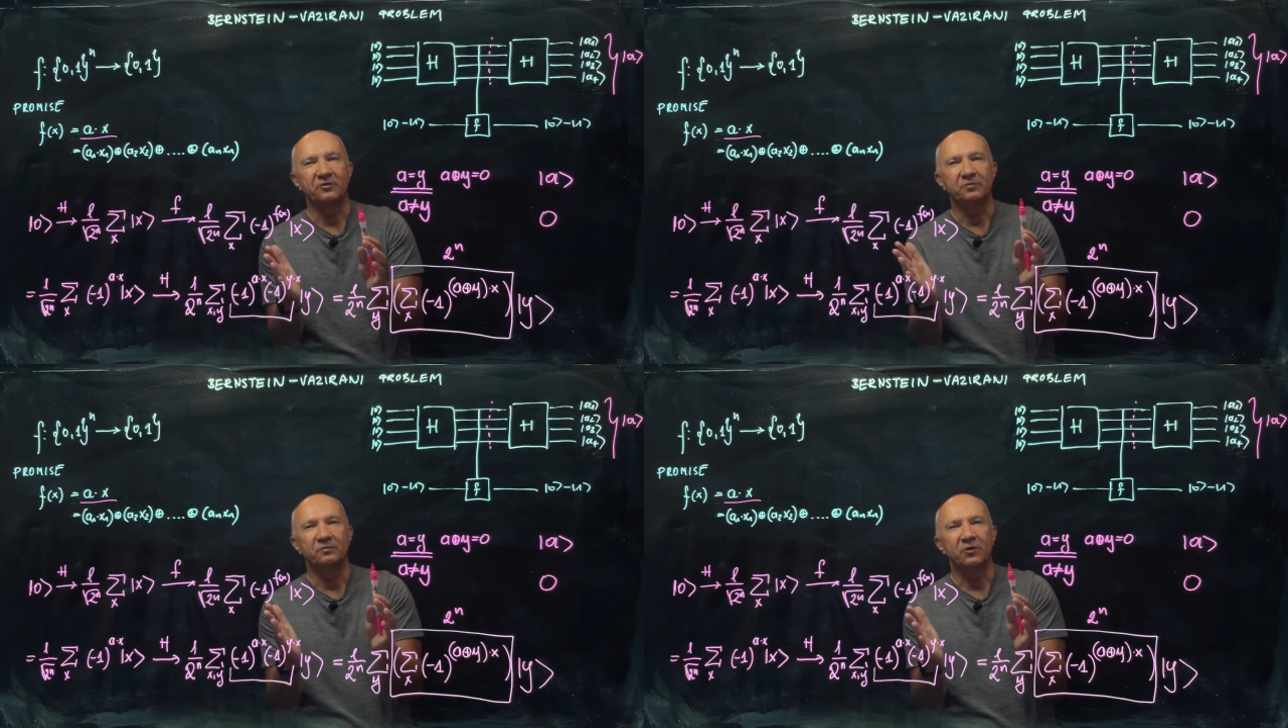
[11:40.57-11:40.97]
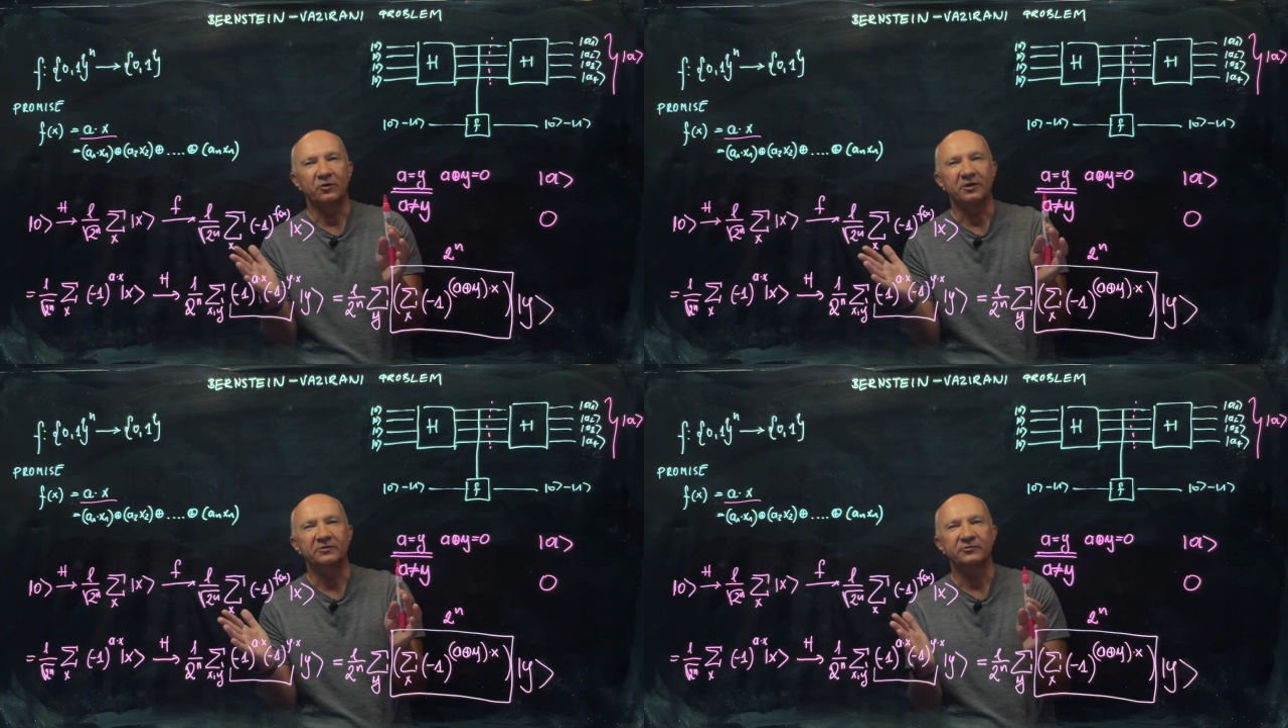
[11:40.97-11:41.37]
more
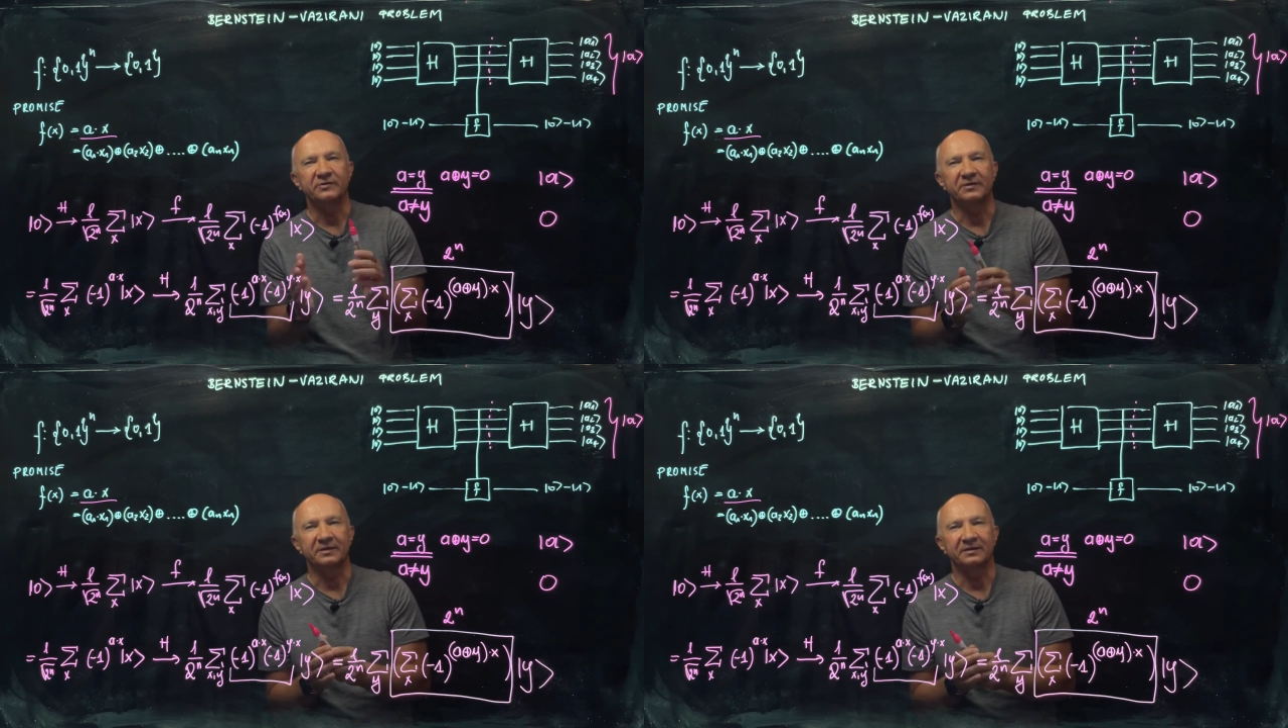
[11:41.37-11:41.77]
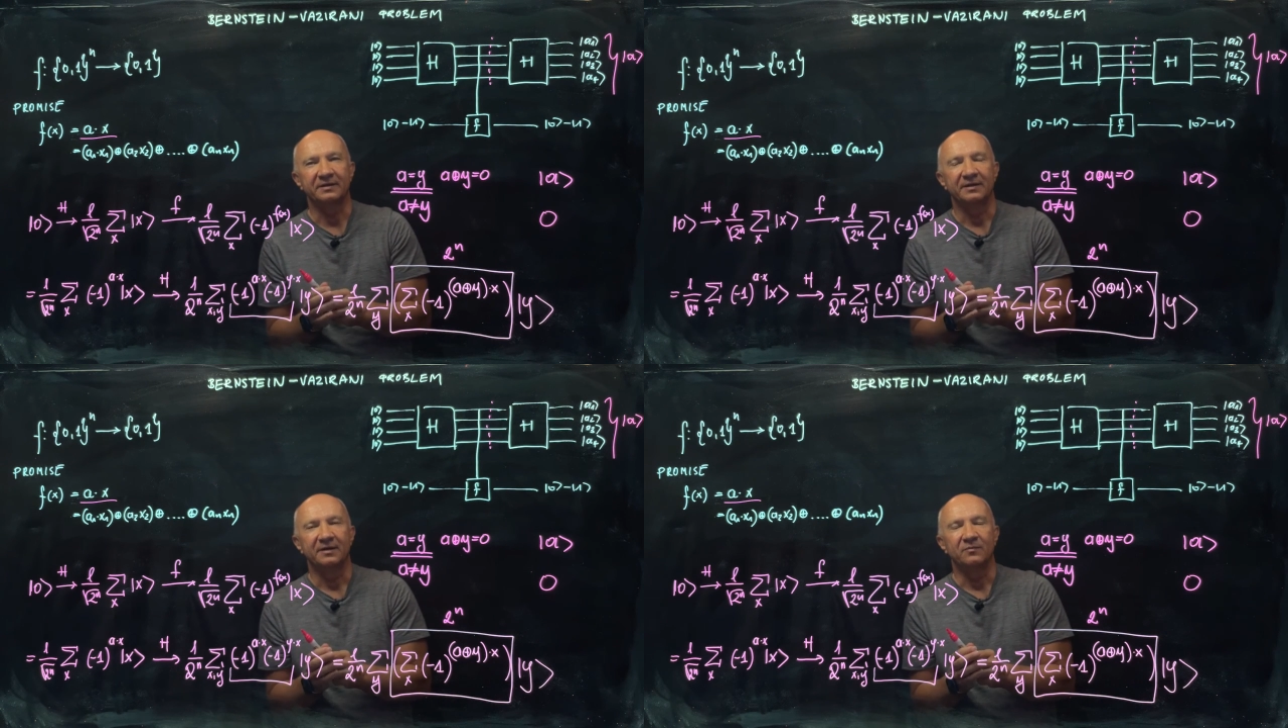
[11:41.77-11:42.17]
interesting,
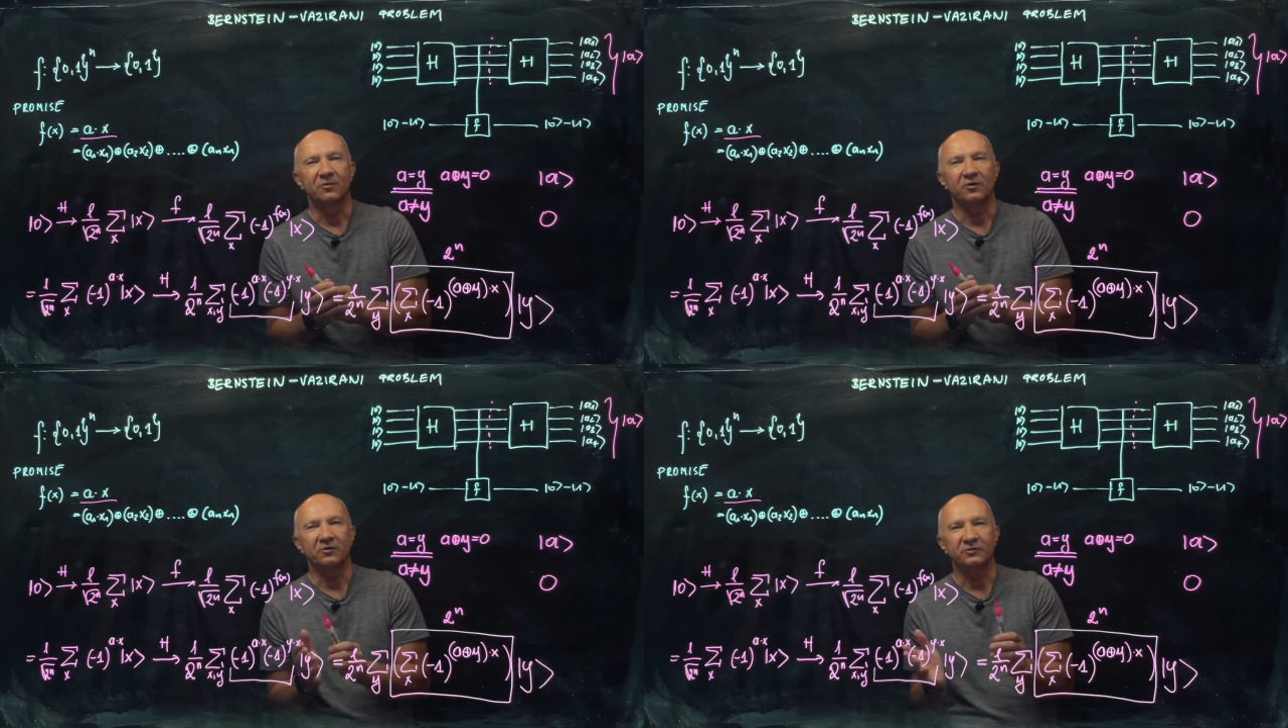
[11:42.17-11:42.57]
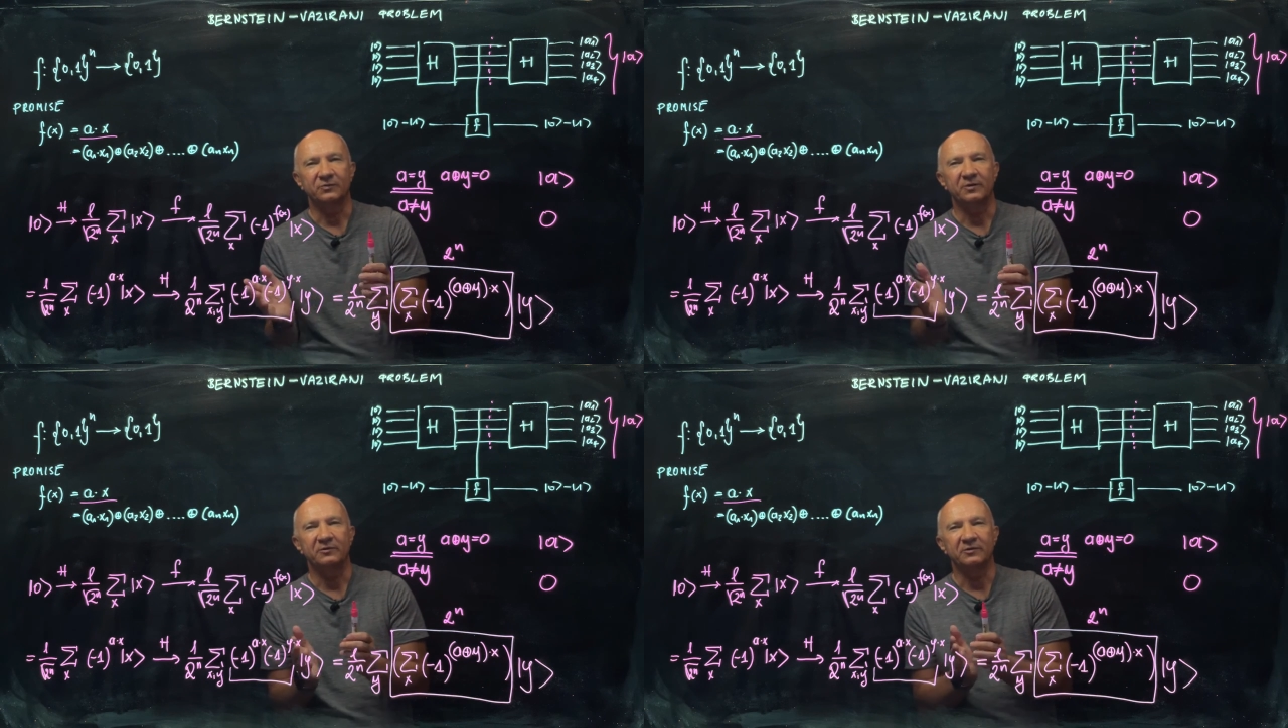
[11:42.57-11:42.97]
more
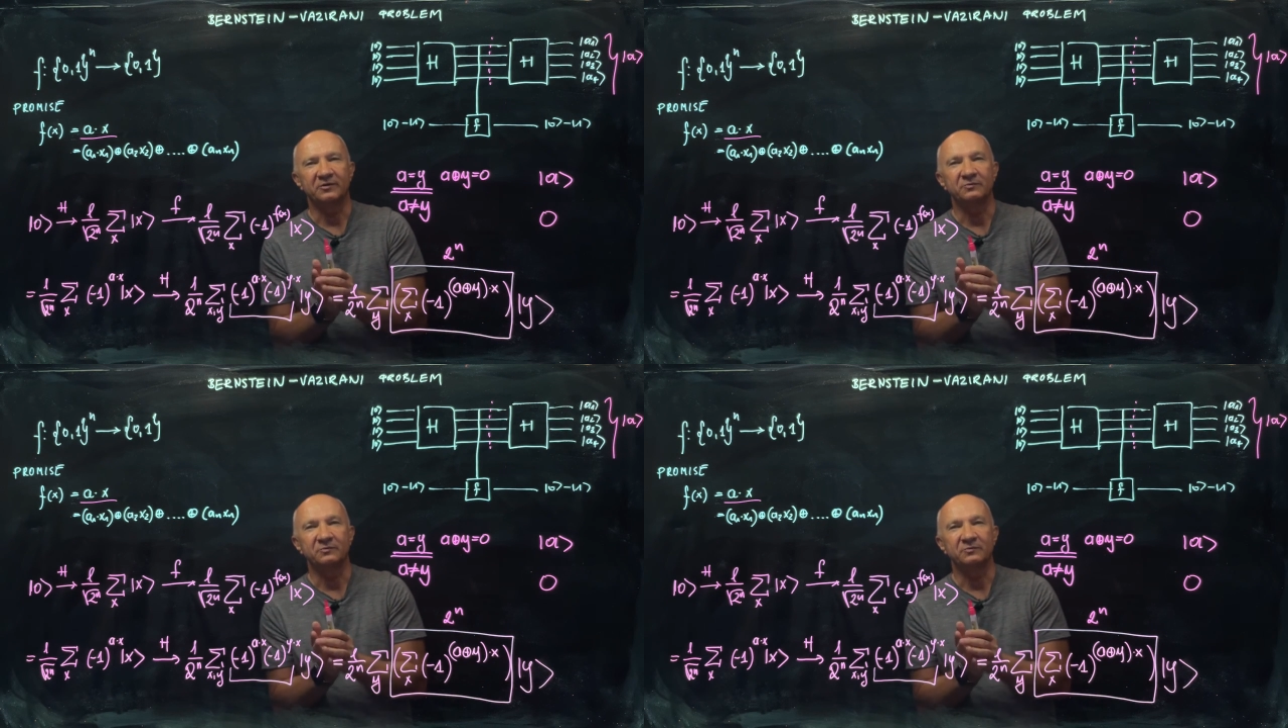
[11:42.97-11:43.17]
conspicuous,